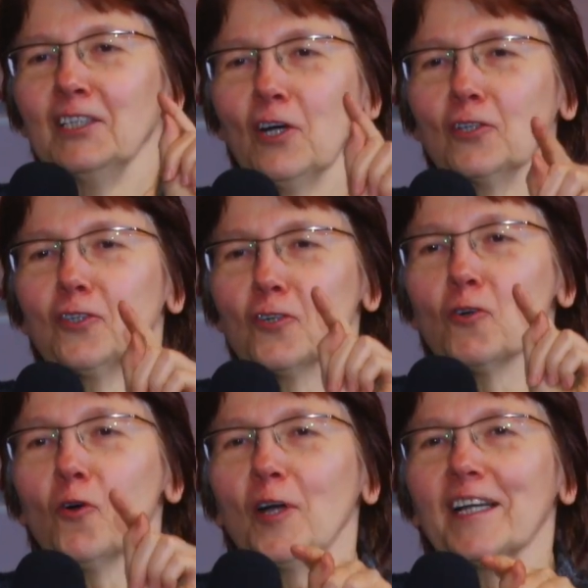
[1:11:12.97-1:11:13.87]
Dr.
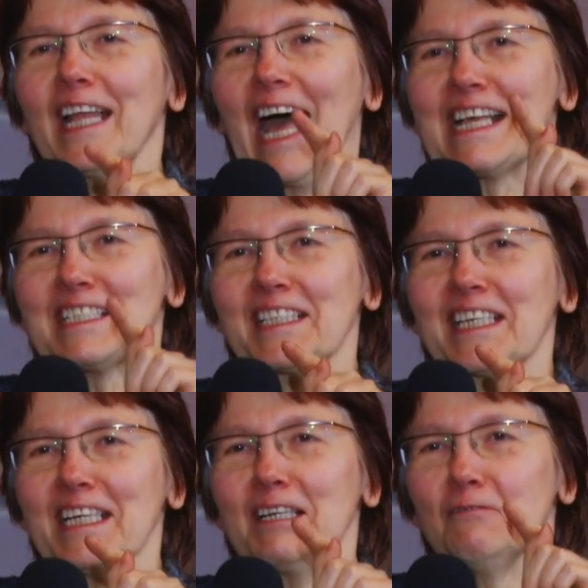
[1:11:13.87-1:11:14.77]
Google
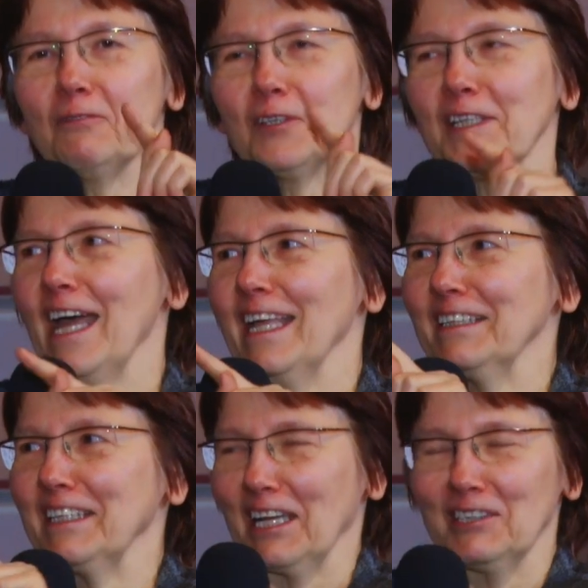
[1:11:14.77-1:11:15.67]
asking for
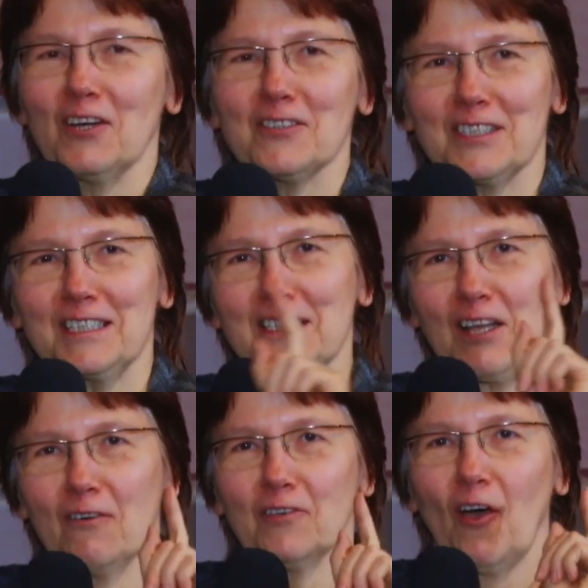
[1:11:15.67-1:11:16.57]
the diagnosis
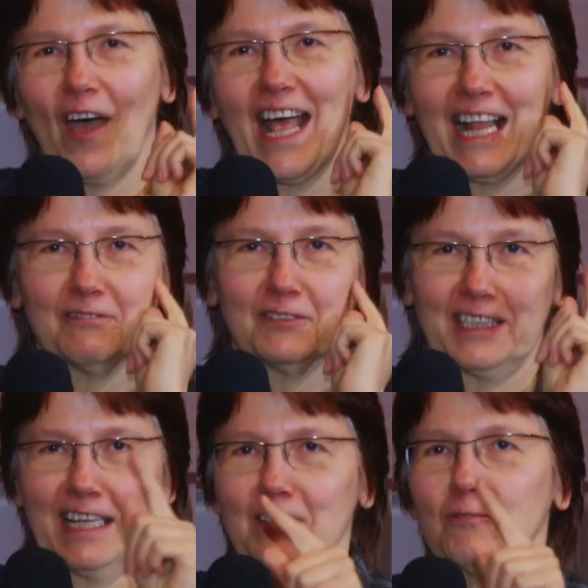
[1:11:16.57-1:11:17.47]
of your health
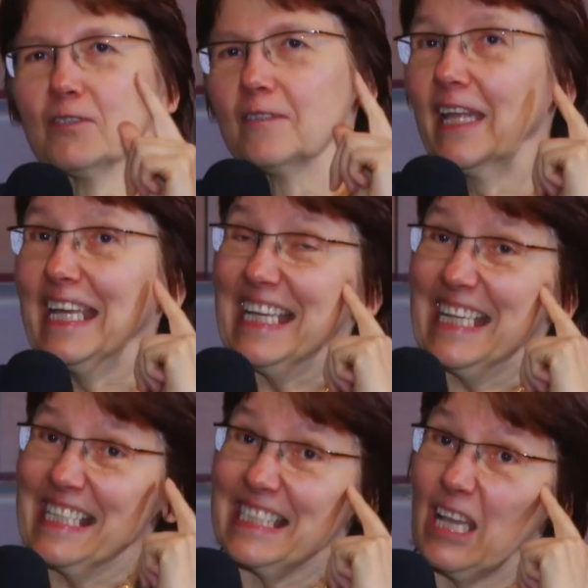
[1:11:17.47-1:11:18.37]
status.
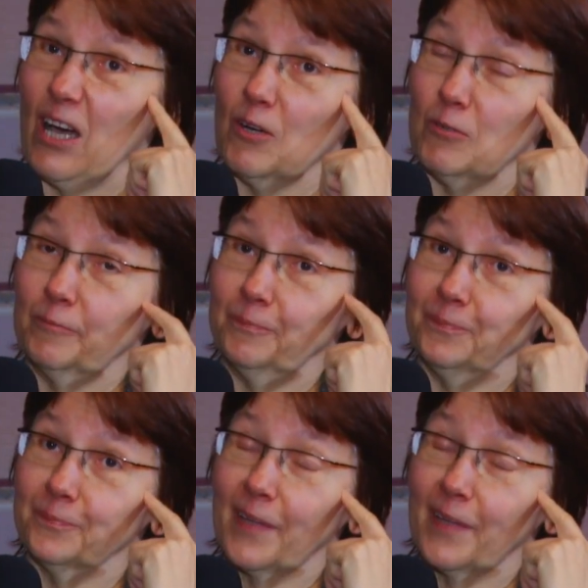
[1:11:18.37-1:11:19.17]
So